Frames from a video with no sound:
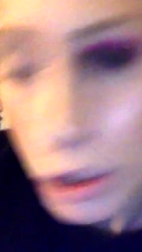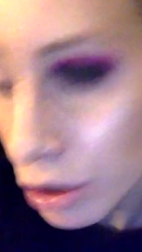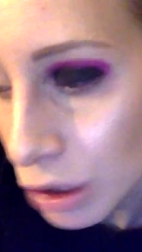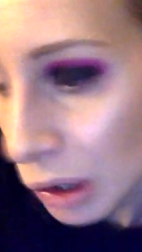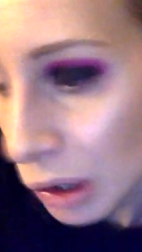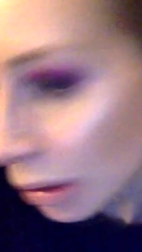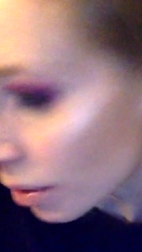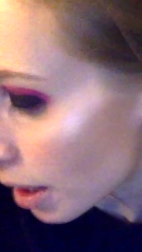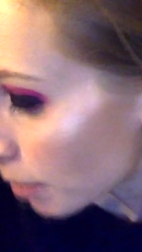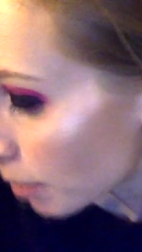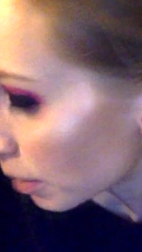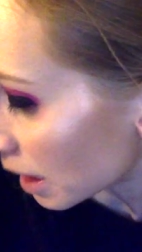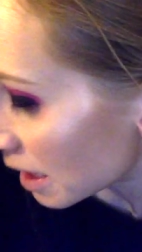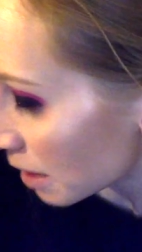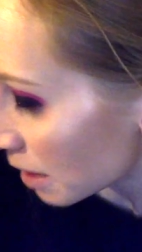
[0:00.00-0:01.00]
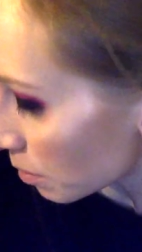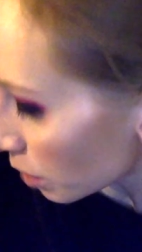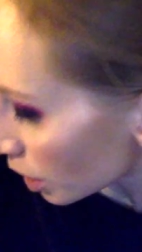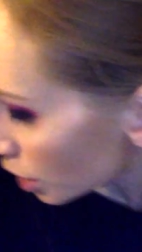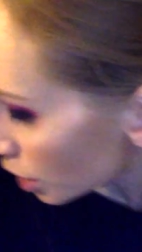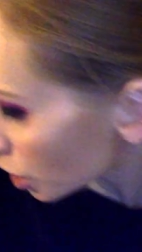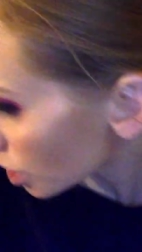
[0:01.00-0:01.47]
So a blending
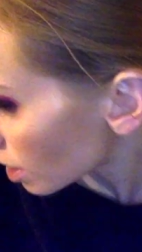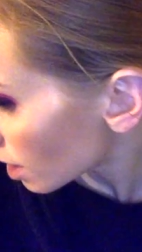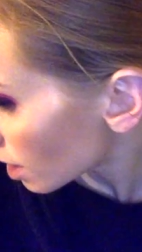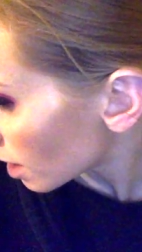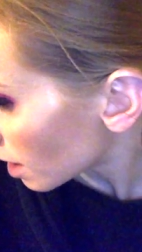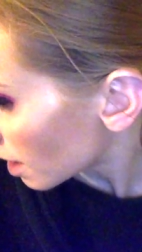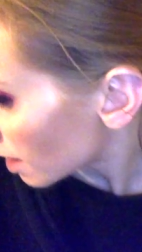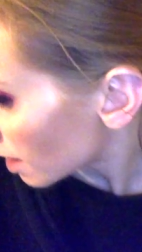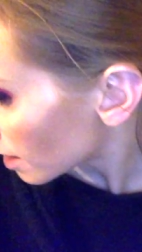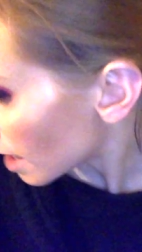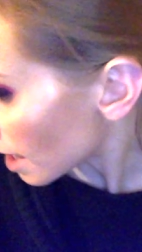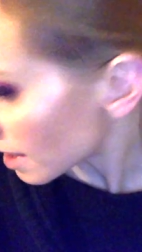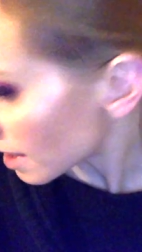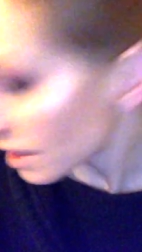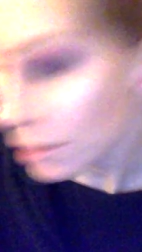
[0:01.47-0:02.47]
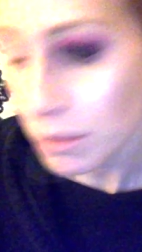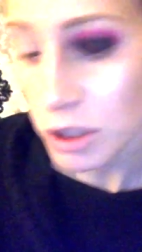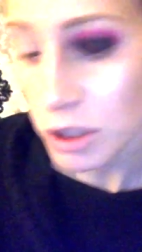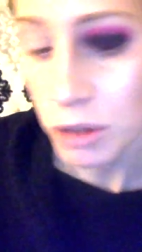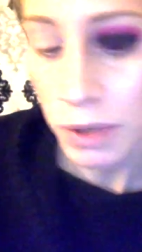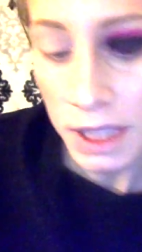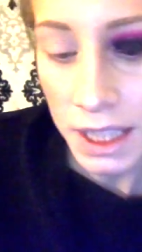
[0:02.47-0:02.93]
brush that's in
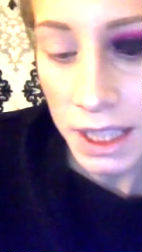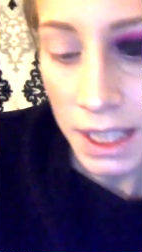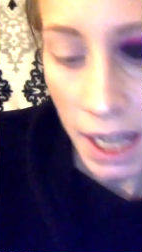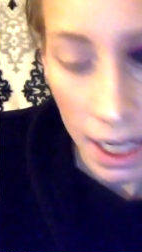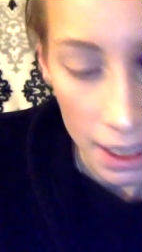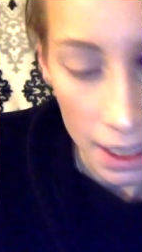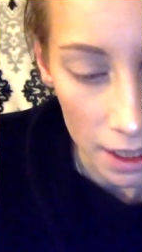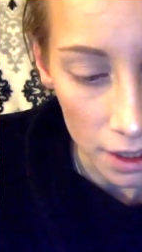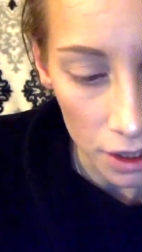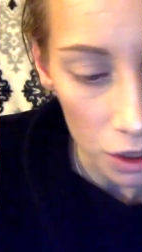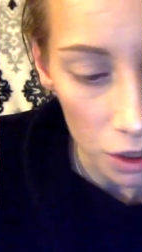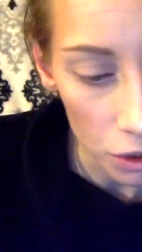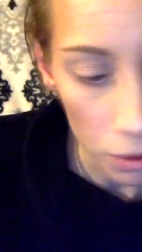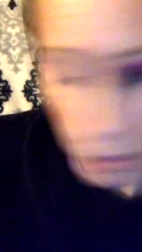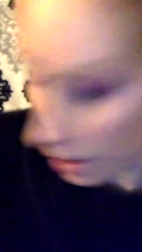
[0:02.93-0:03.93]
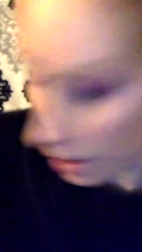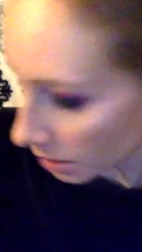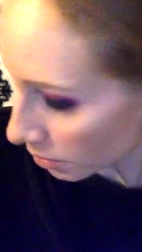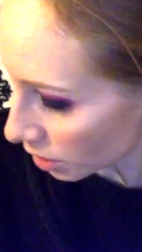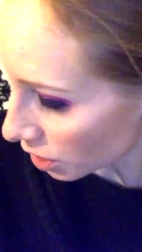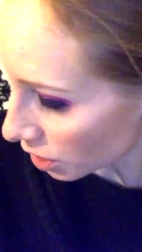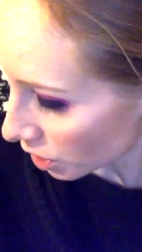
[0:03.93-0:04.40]
between sizes. So a
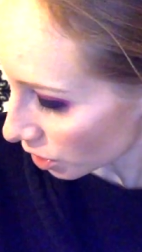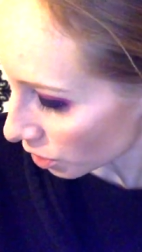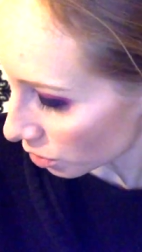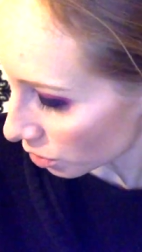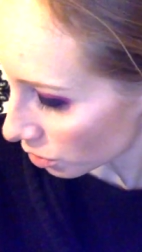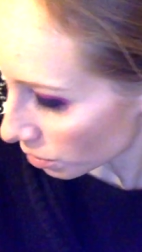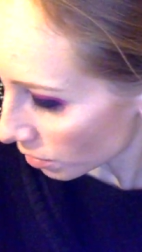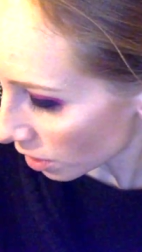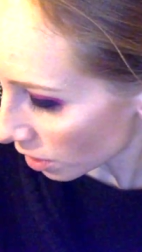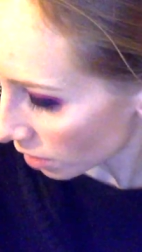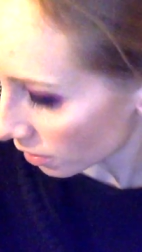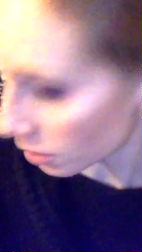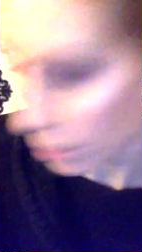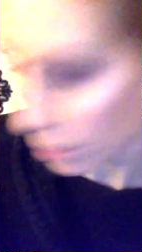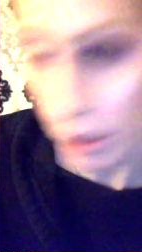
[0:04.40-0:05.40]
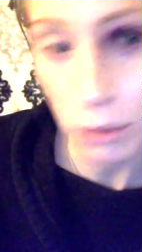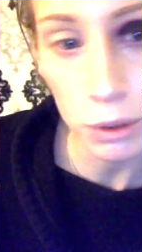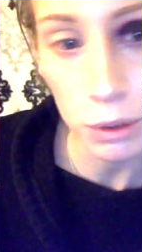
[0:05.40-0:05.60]
blending brush that's not too small and a blending